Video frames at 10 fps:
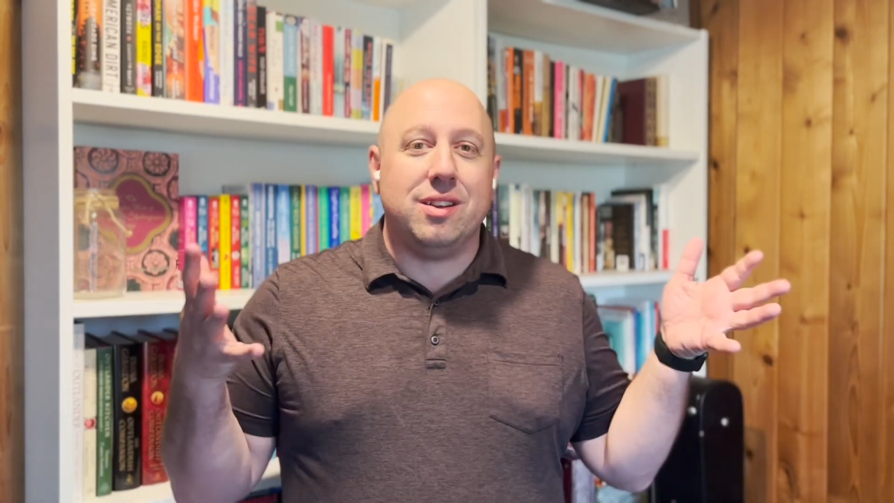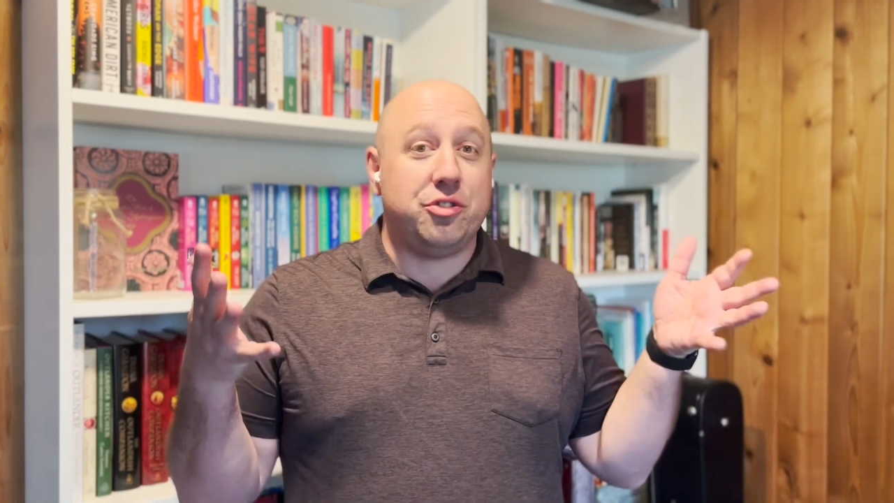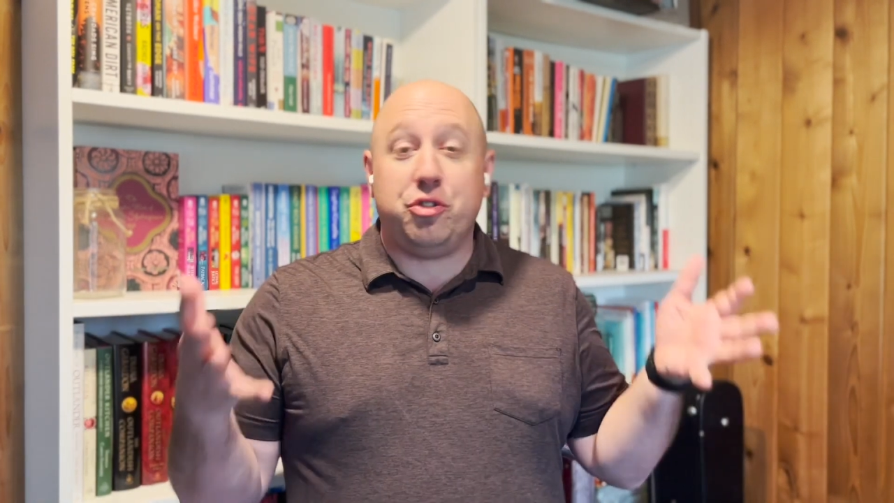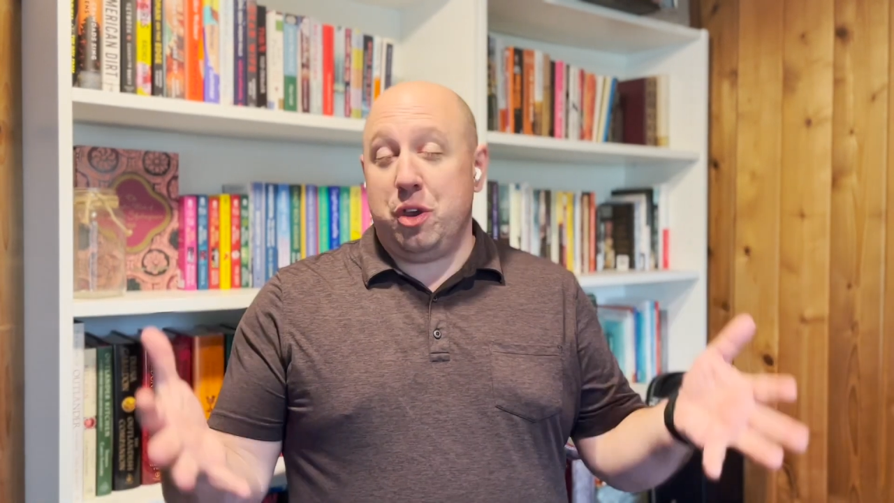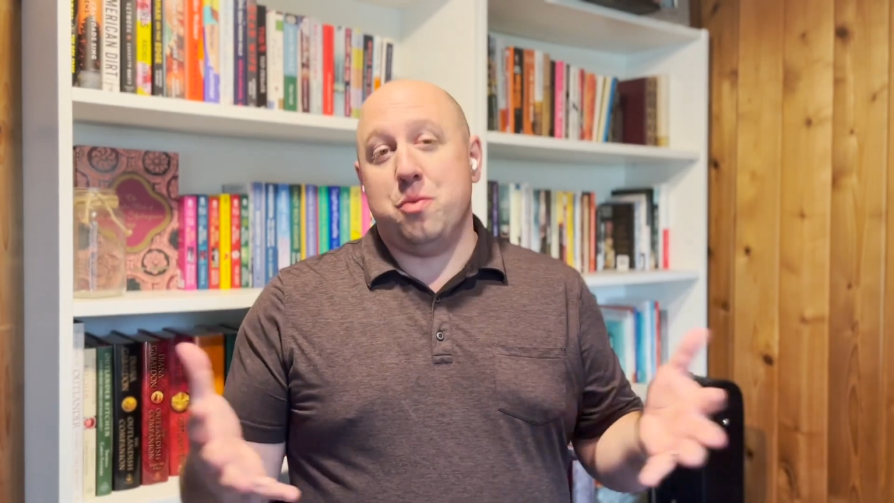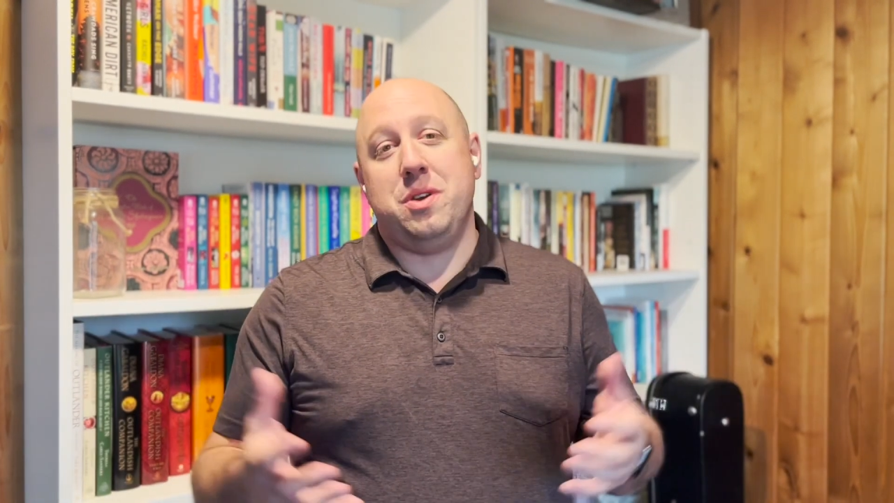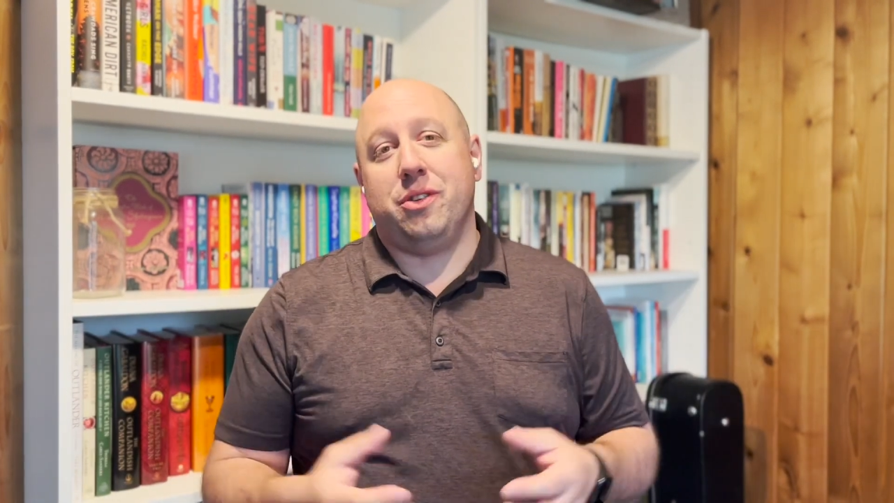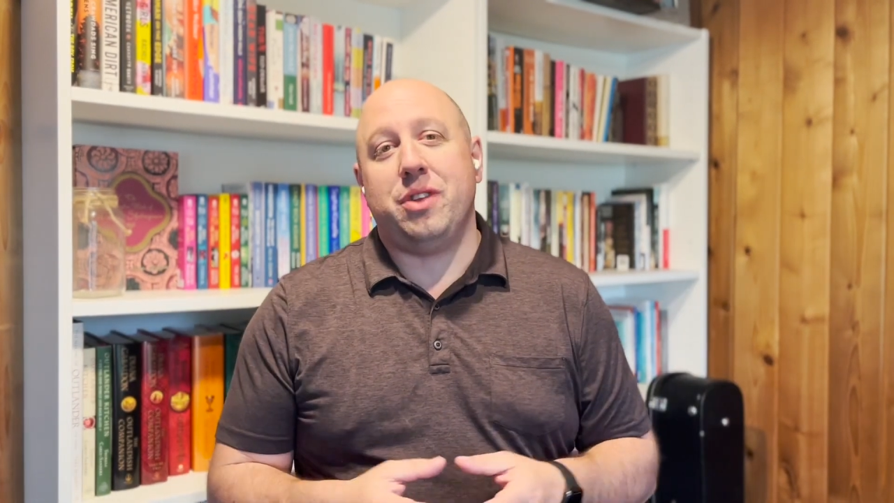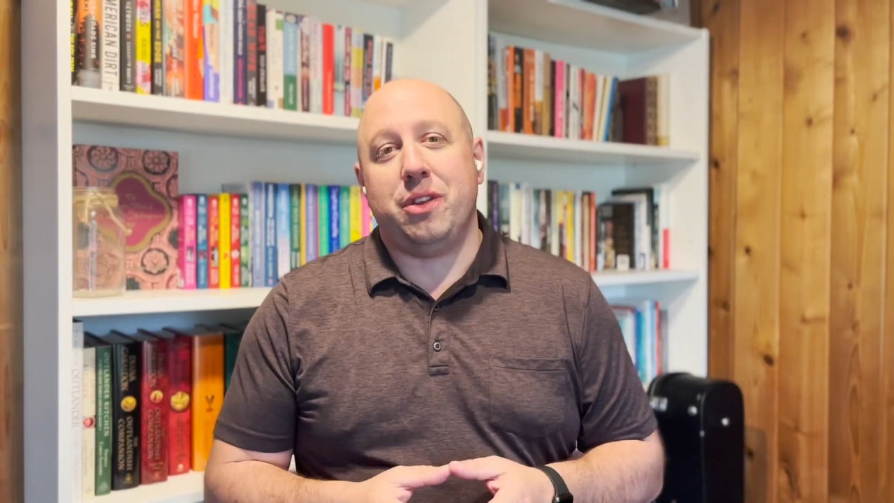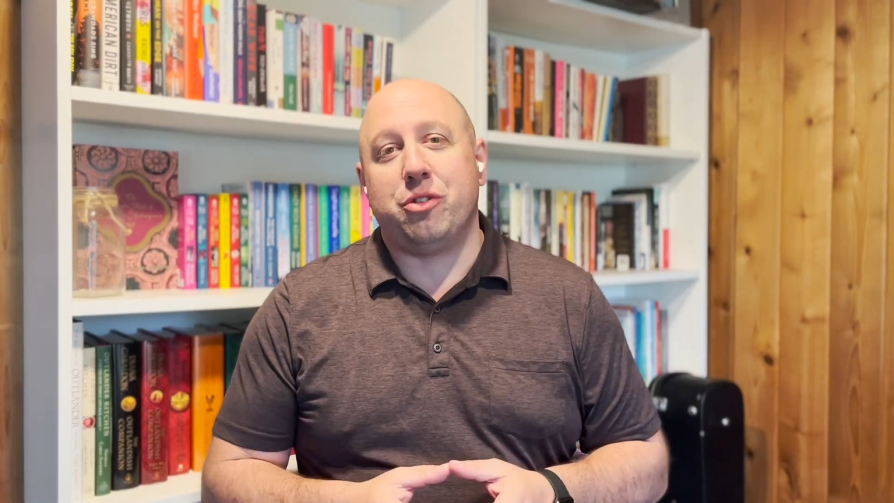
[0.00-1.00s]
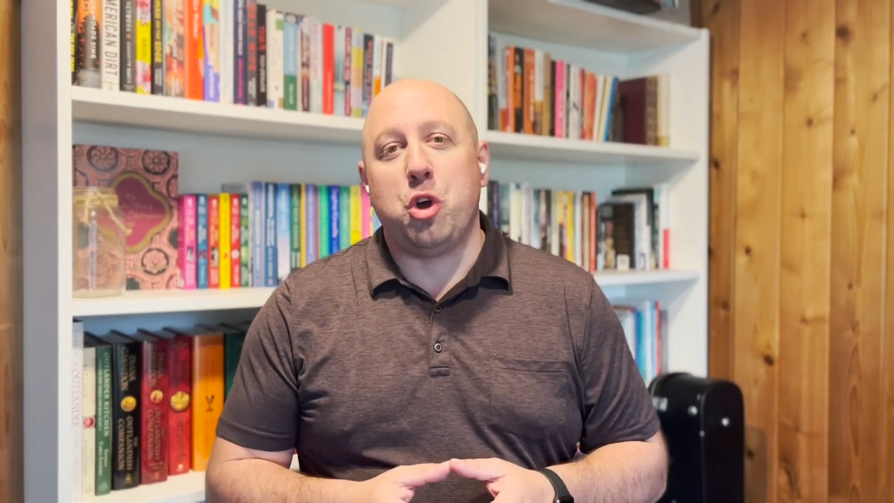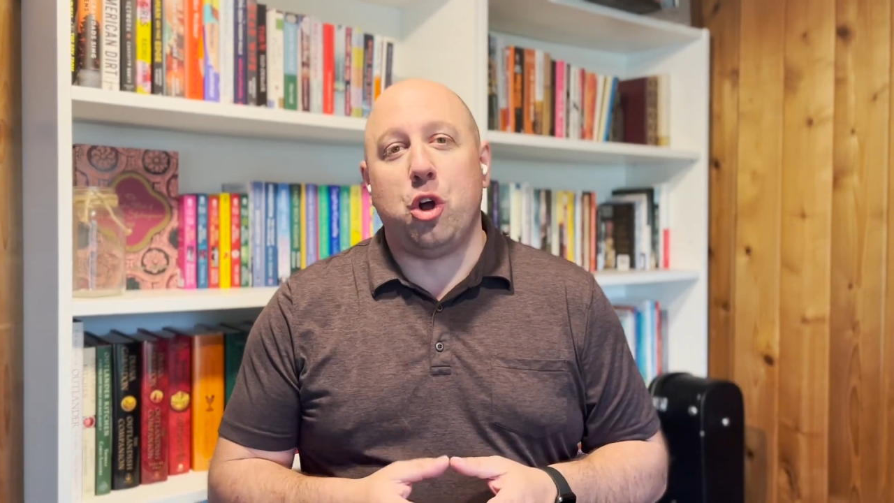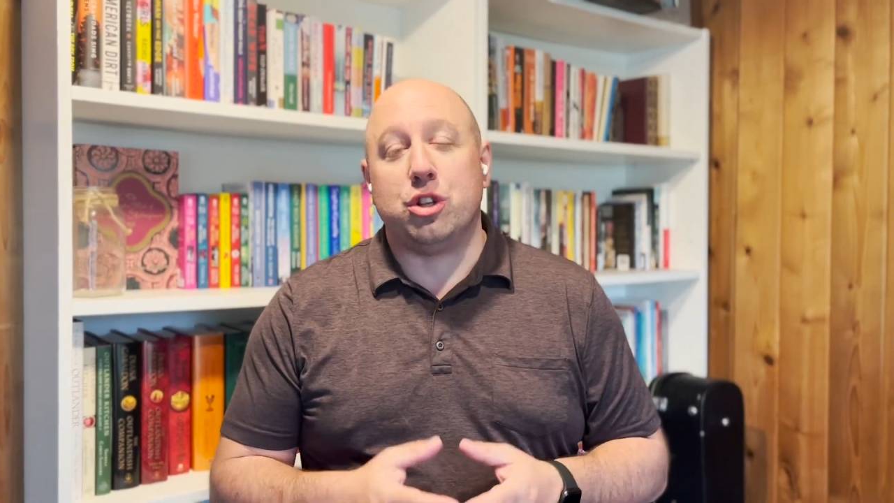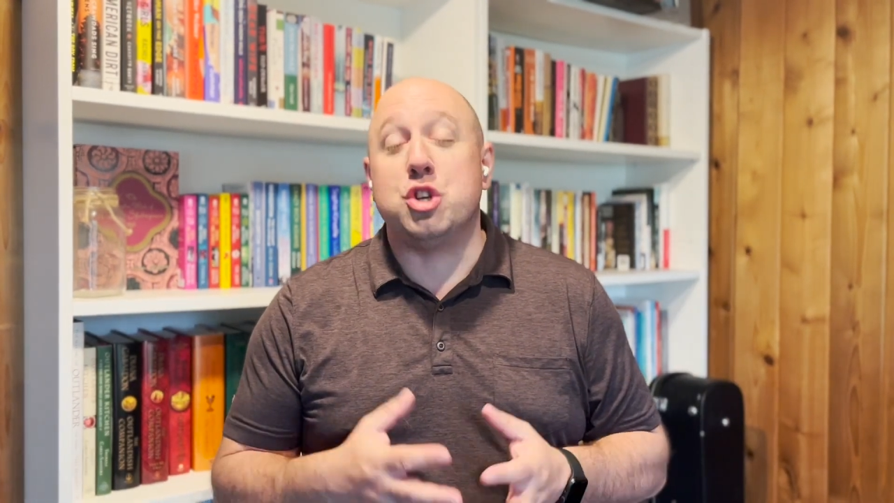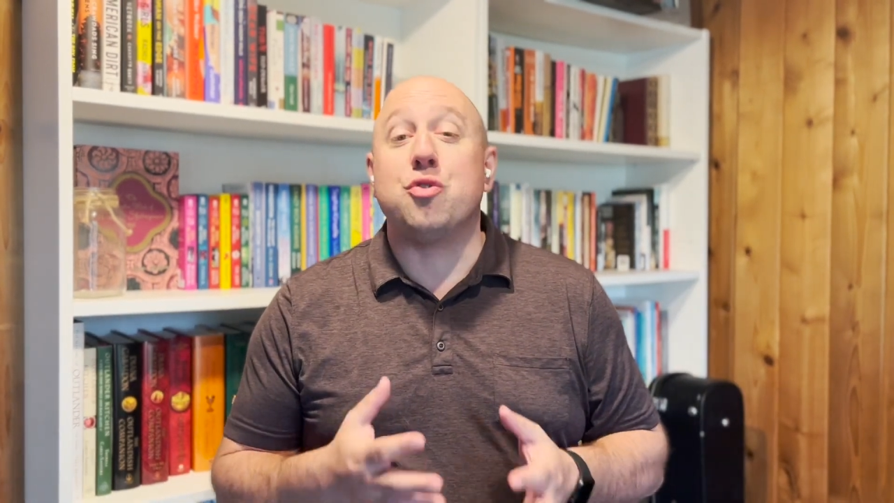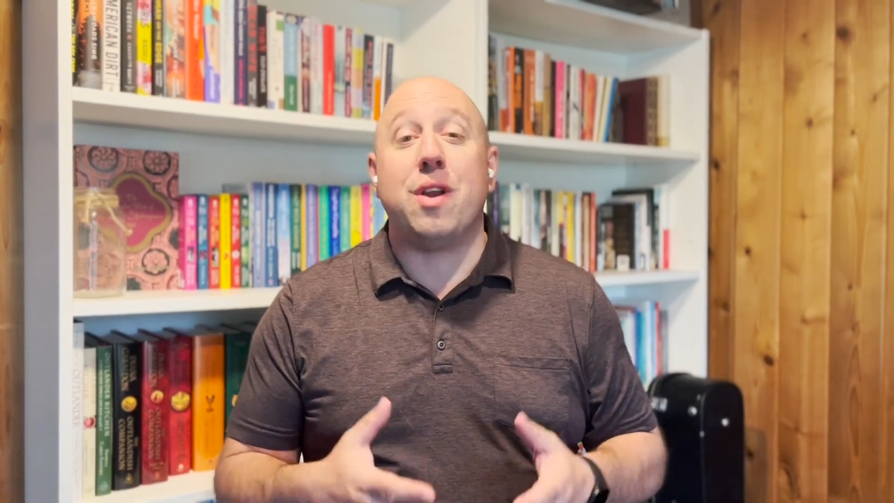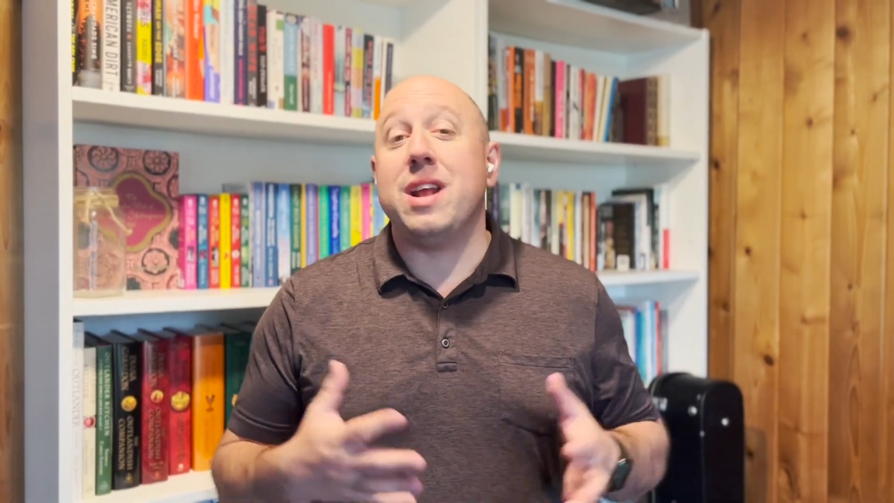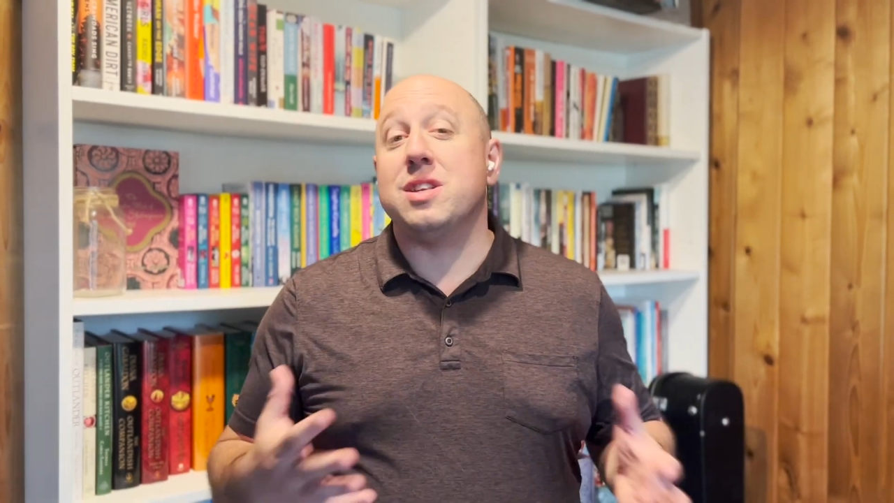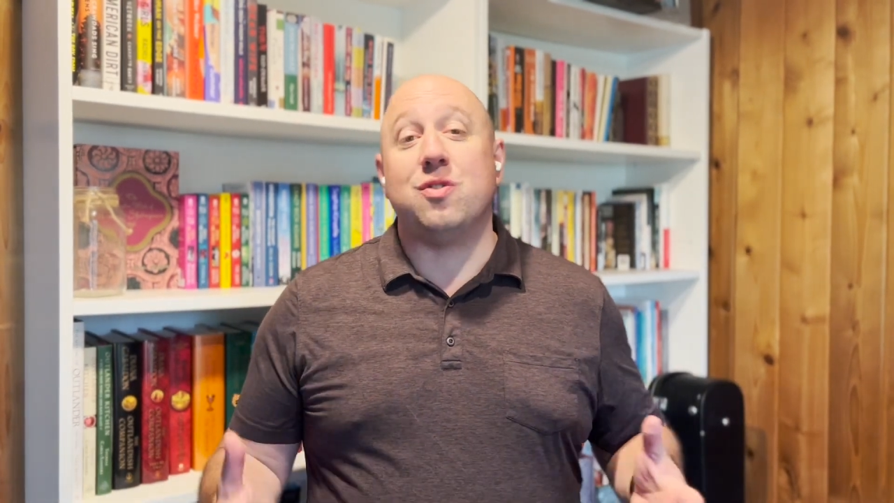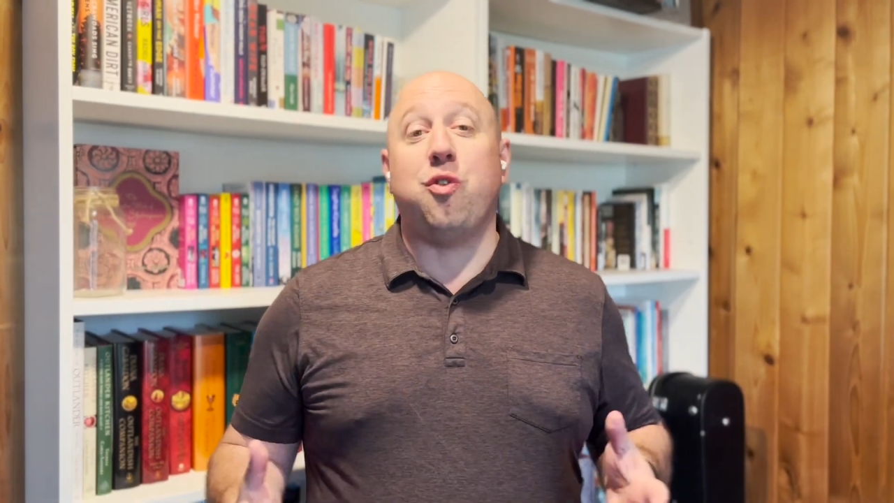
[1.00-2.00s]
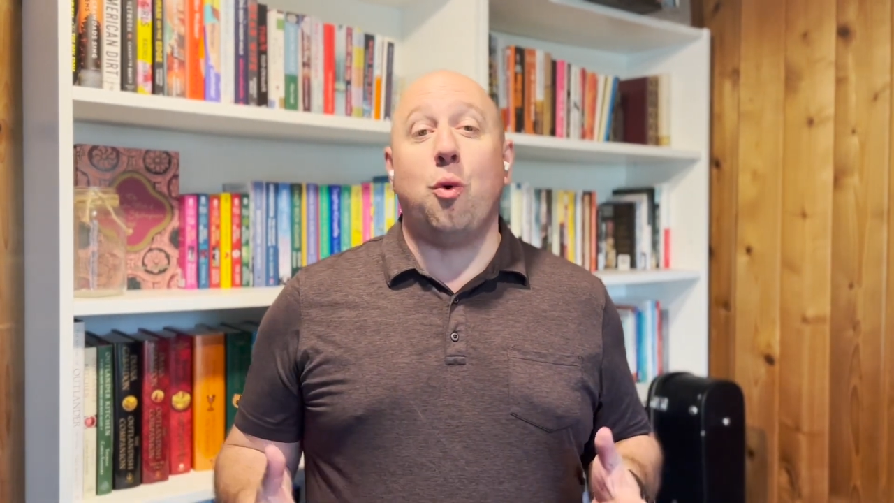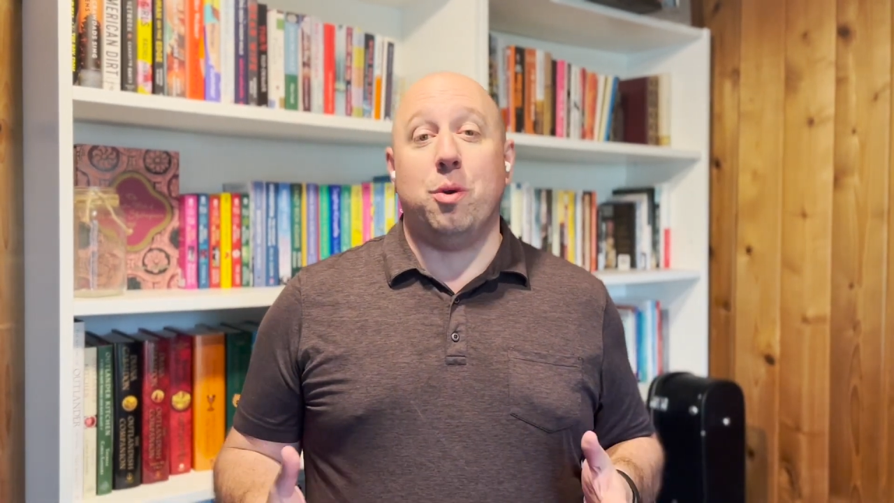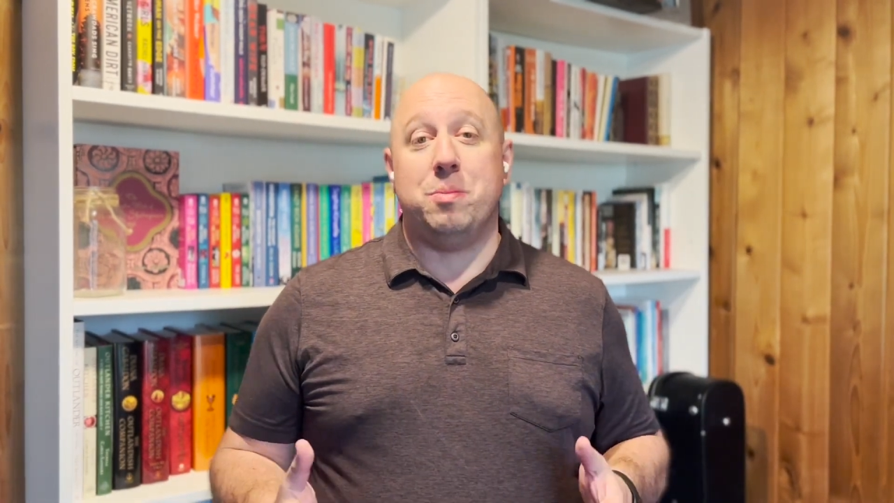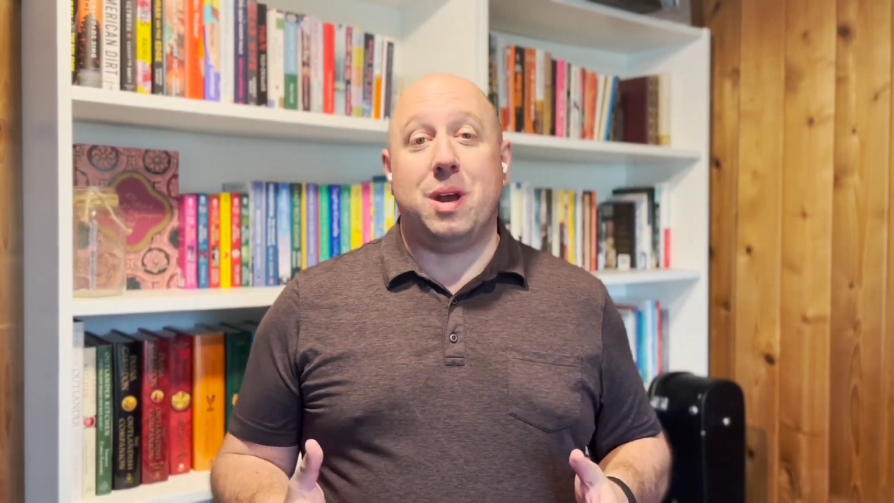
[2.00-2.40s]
series that is called Transformed,